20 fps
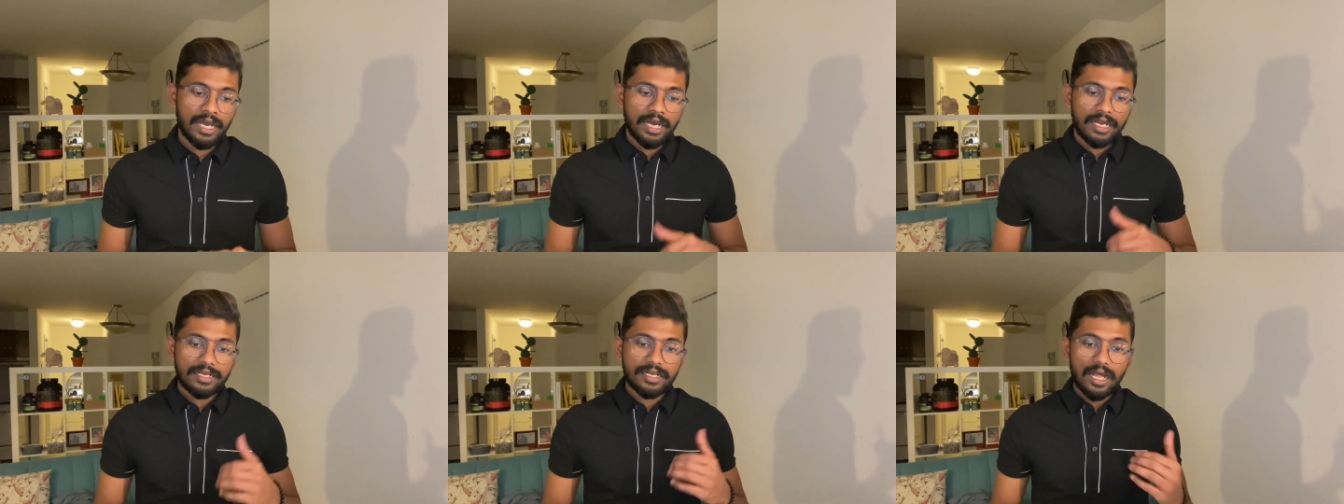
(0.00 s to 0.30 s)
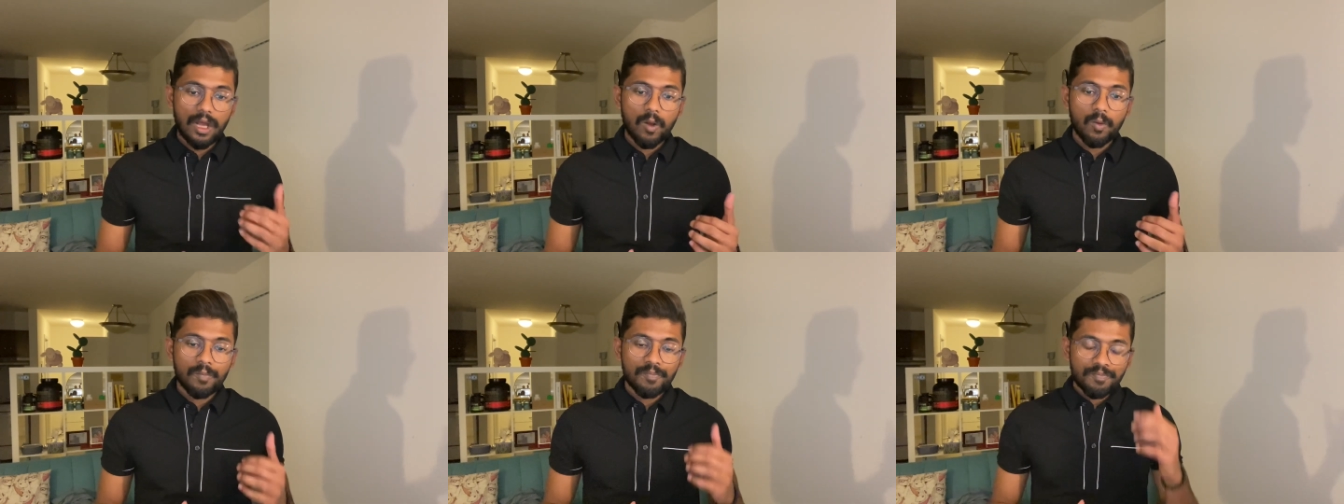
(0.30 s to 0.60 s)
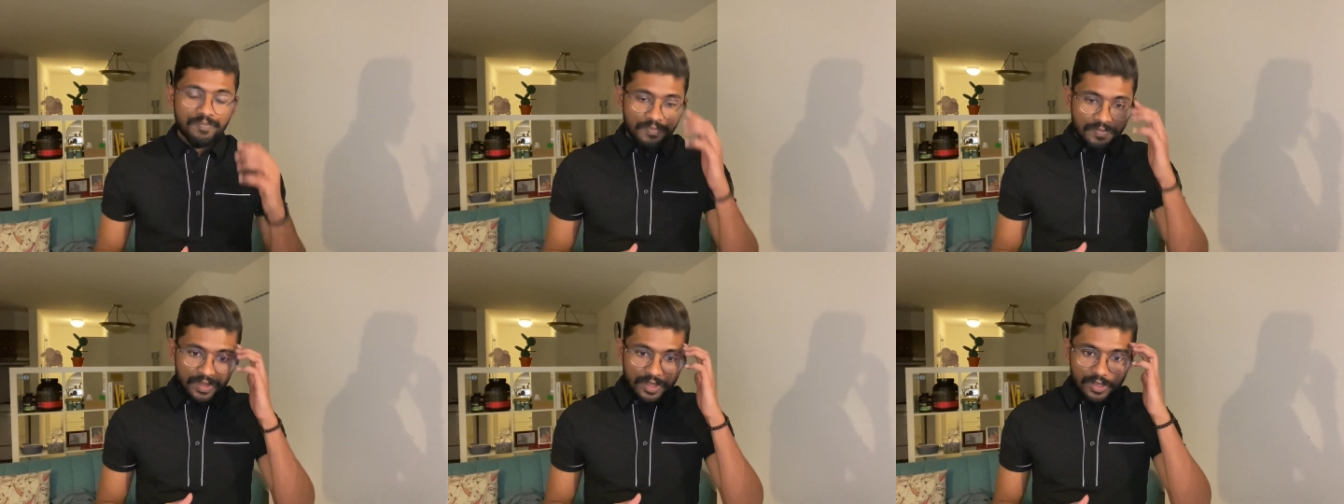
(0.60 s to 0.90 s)
Now
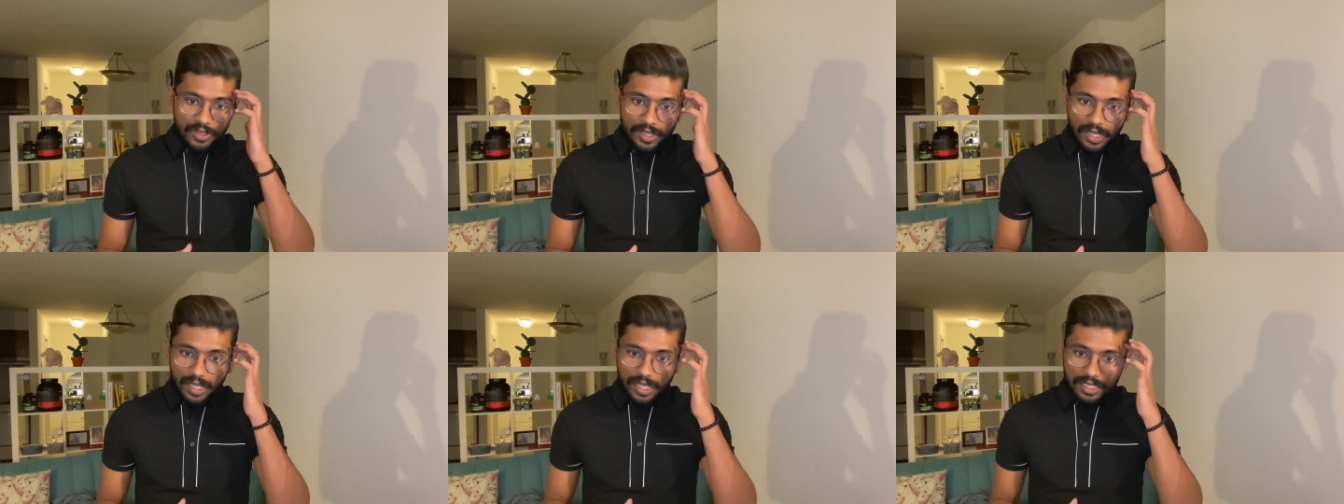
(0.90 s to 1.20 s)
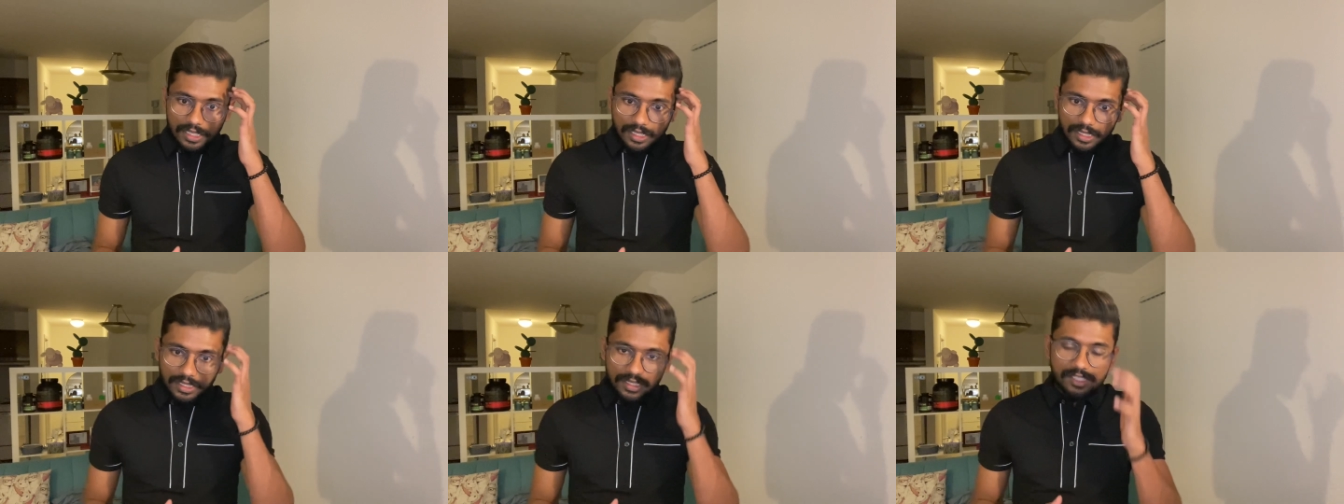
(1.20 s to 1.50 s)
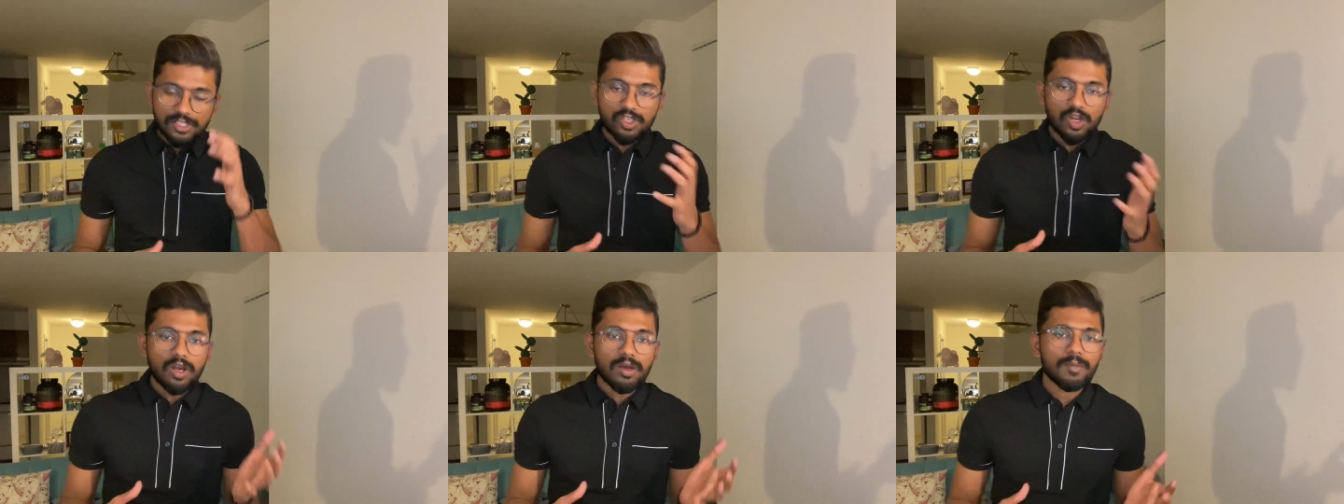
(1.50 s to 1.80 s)

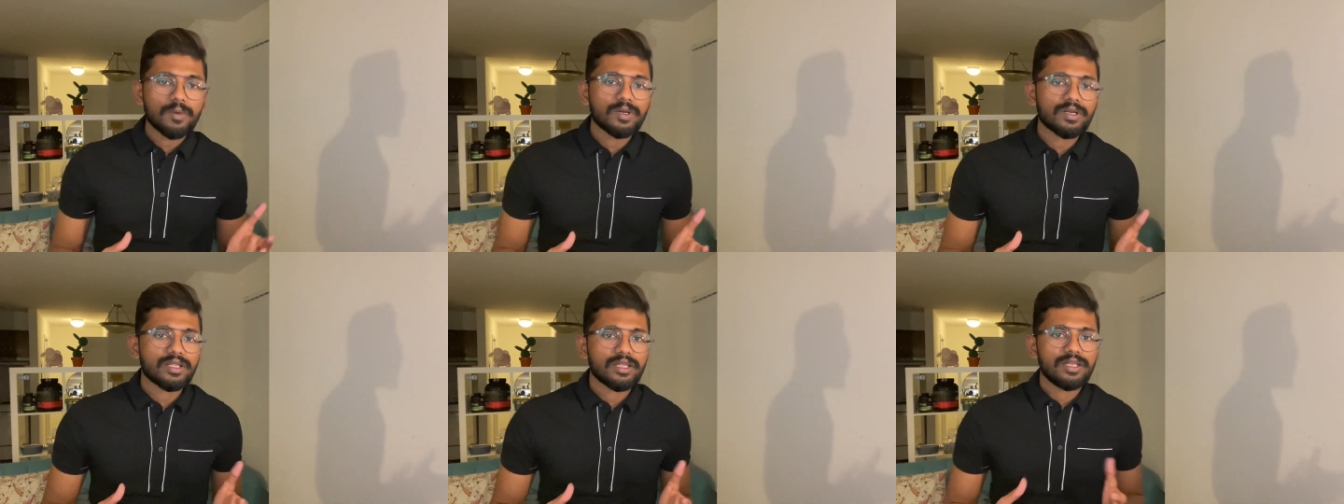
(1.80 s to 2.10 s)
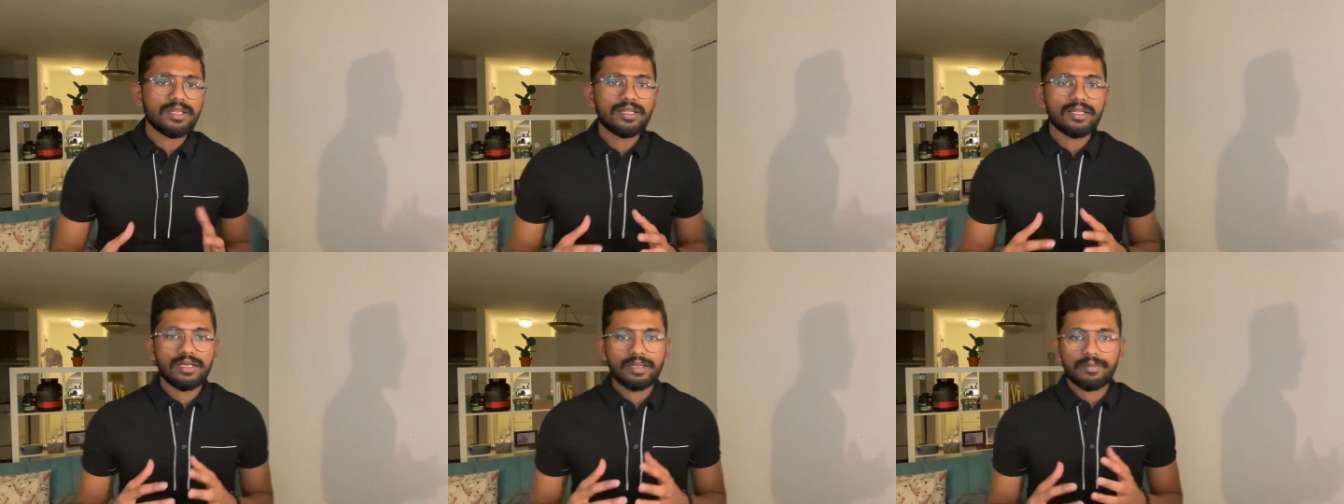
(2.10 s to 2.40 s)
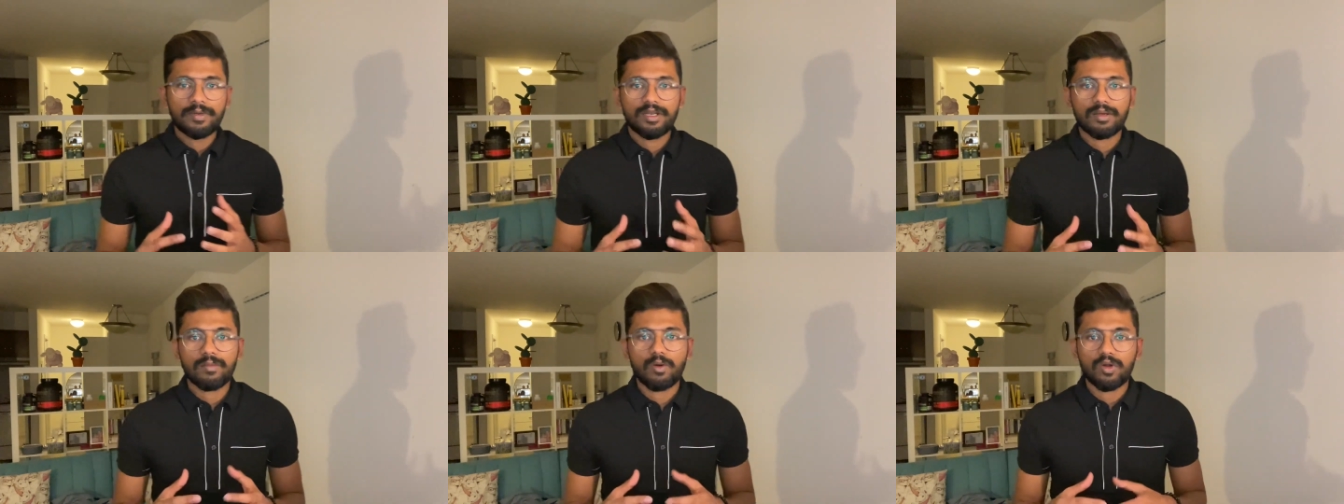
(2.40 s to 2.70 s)
let's talk about a little
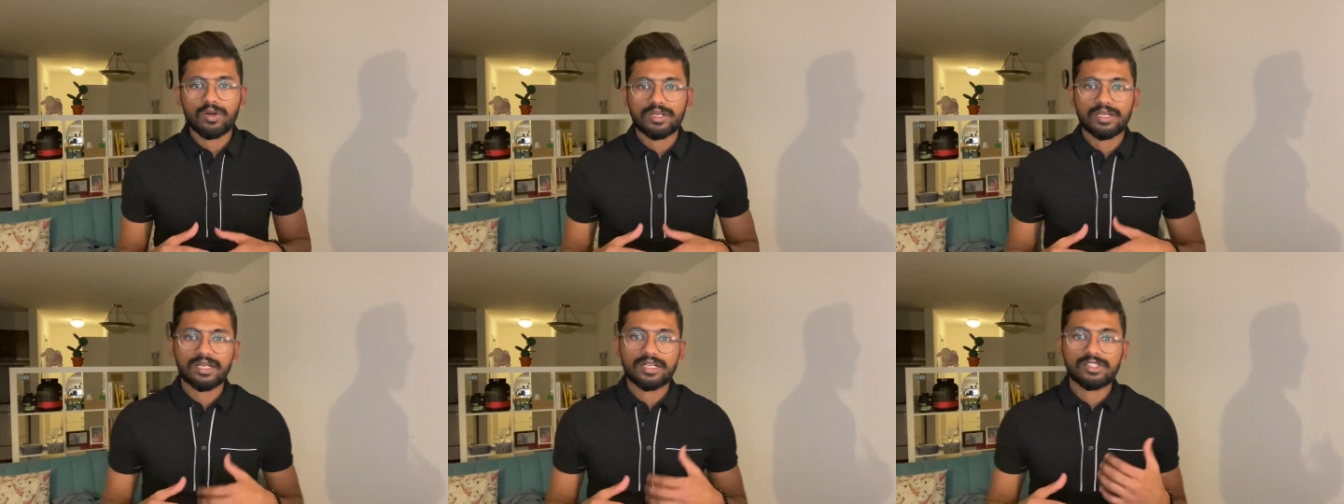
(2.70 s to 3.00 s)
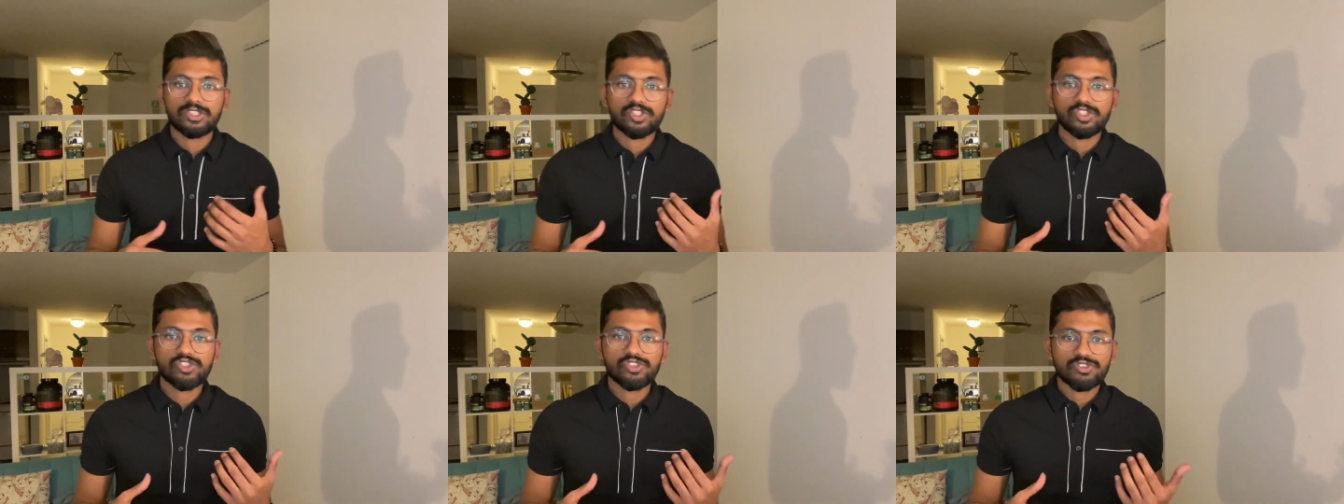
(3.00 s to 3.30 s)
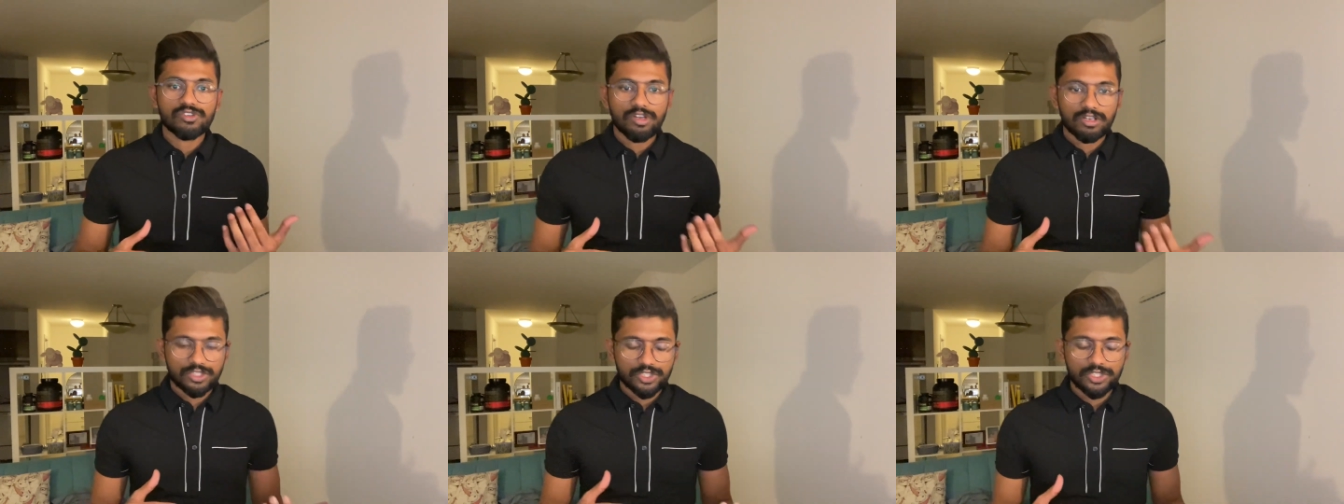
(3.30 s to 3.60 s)
bit about
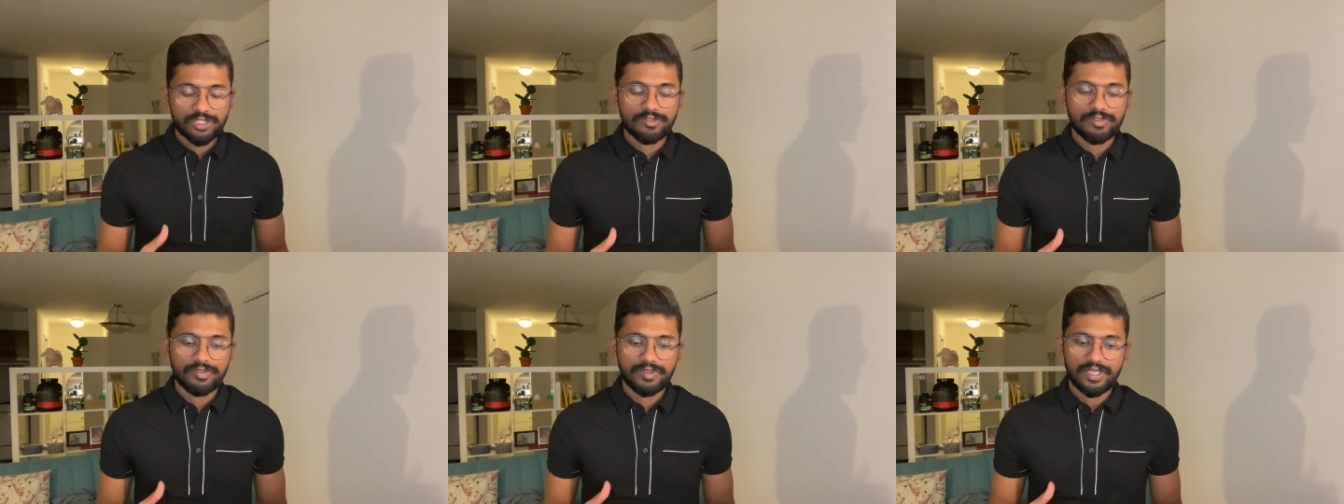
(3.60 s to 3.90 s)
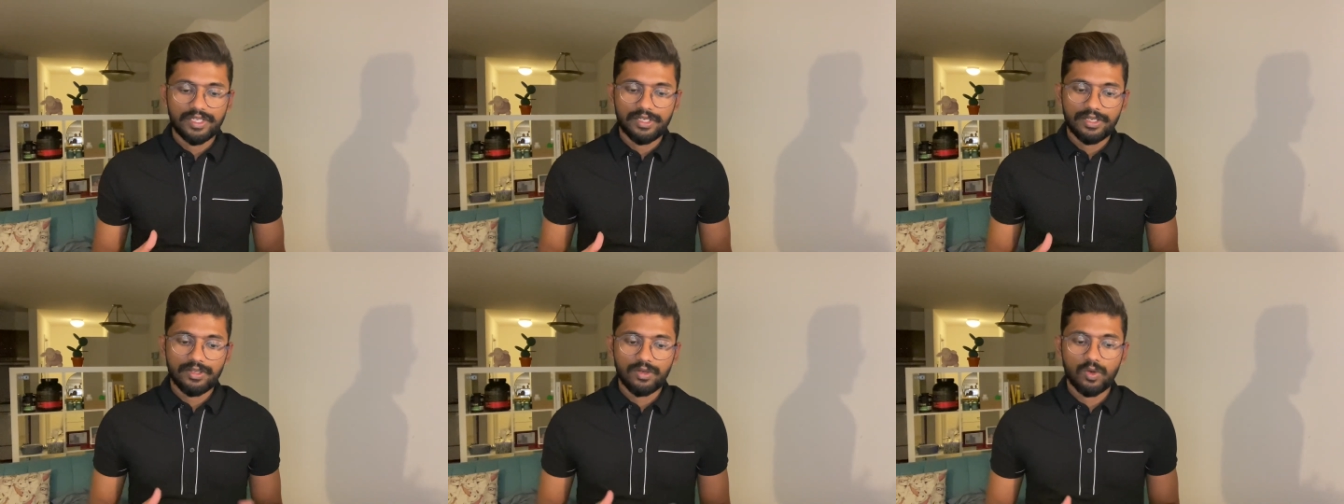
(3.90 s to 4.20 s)
construction field.